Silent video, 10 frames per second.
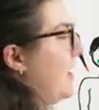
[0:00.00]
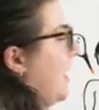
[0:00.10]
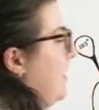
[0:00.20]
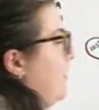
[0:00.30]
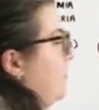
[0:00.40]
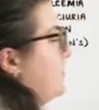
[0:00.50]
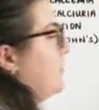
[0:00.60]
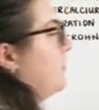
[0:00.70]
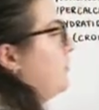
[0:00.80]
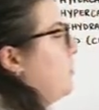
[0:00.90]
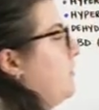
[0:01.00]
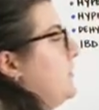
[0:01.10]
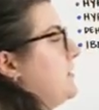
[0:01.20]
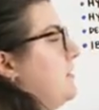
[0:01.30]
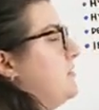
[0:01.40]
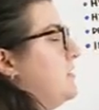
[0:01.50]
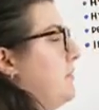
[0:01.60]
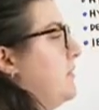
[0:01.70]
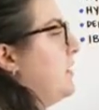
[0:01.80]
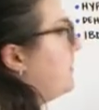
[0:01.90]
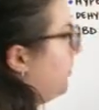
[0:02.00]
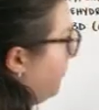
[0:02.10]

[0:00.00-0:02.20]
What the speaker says: and they're starting to go on the side of septic, their